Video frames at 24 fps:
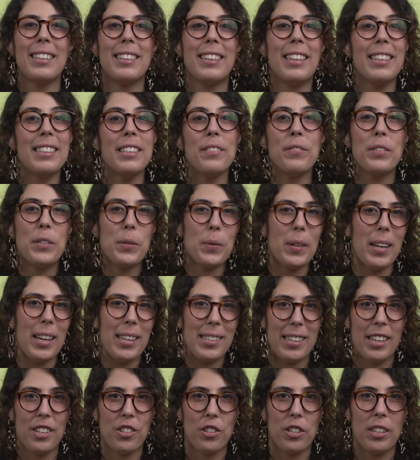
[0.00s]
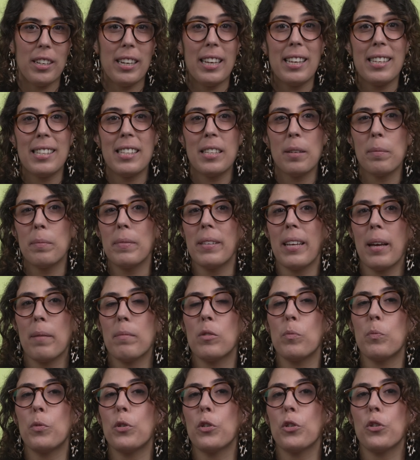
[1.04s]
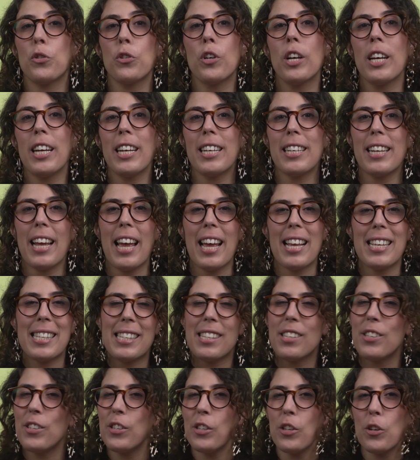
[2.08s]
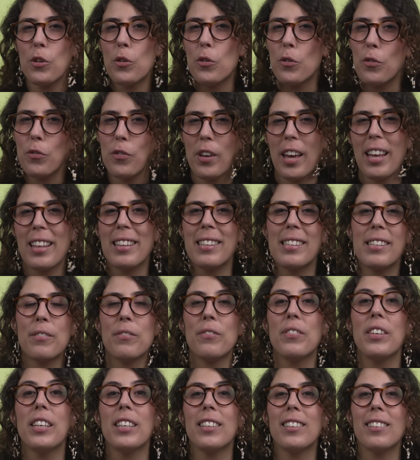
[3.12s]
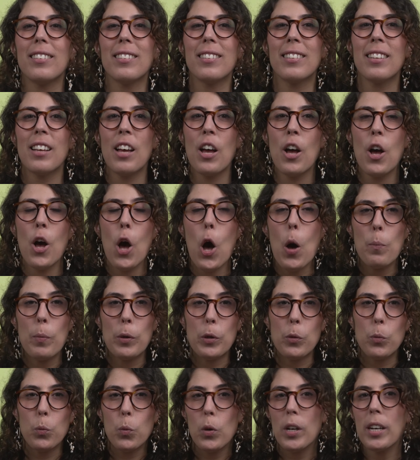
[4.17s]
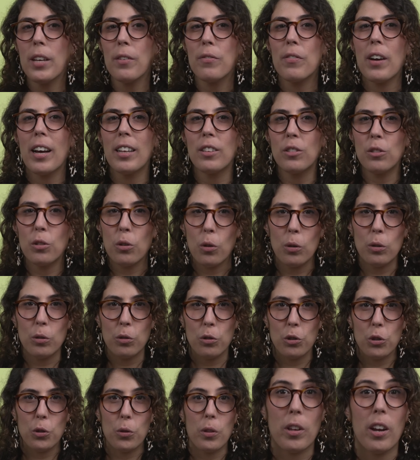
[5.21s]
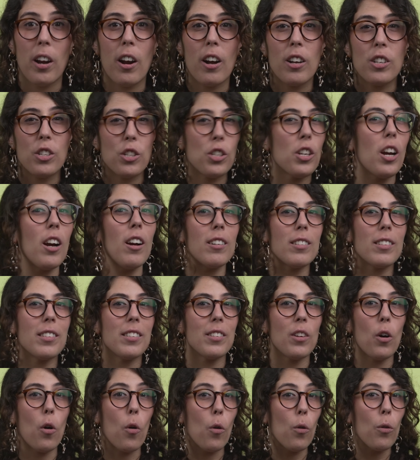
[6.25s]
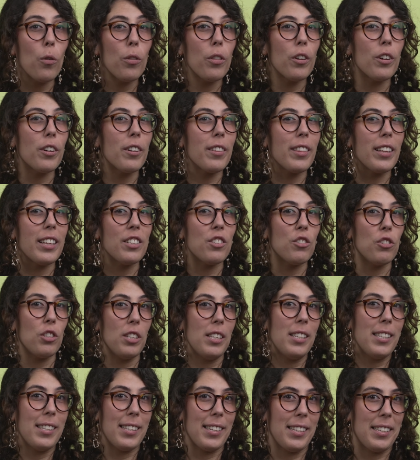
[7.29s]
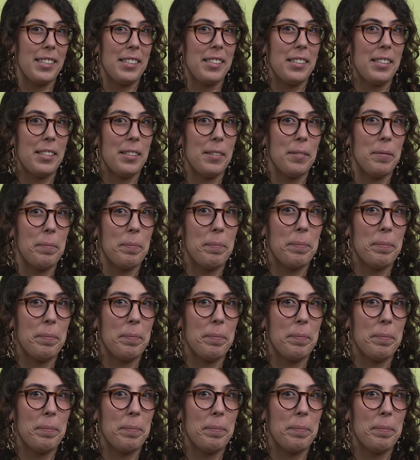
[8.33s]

Data visualization is sometimes portrayed as this new fancy field. But what if I told you there are charts older than Jesus?